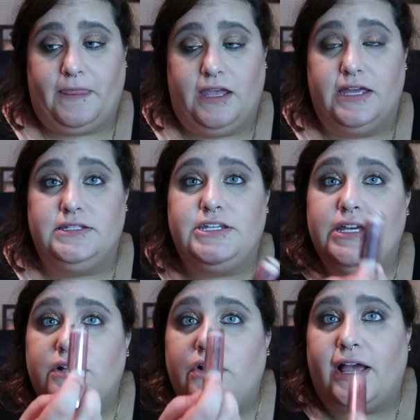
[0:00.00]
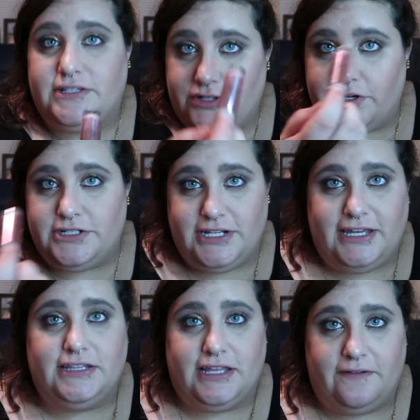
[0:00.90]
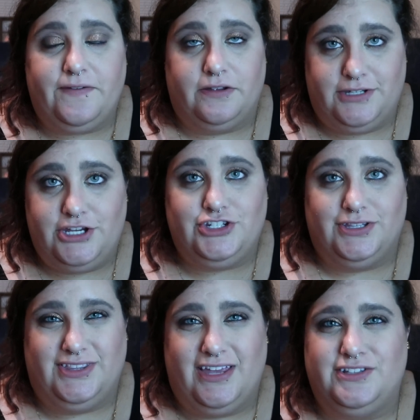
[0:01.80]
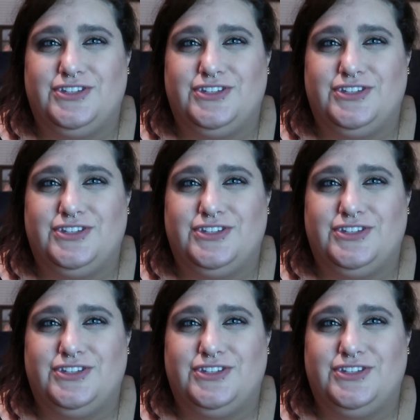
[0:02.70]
until I started to get that foundation thing.